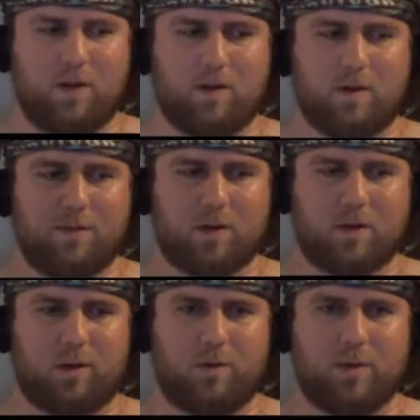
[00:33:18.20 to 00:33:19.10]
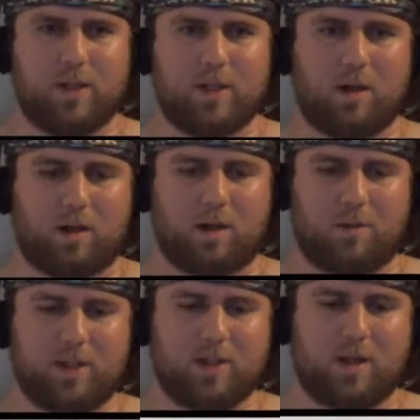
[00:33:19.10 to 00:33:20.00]
difficult, and we saw
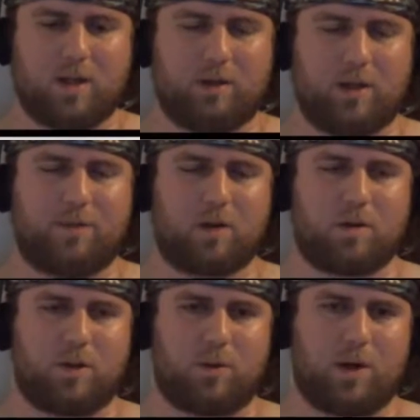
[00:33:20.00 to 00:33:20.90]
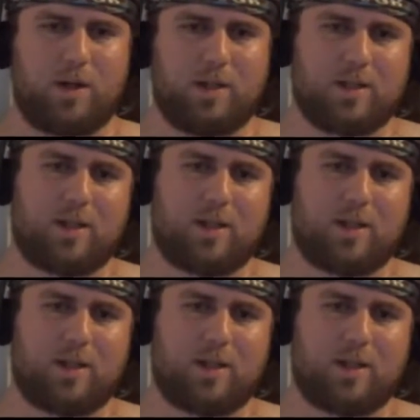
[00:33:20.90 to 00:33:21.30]
how difficult it was.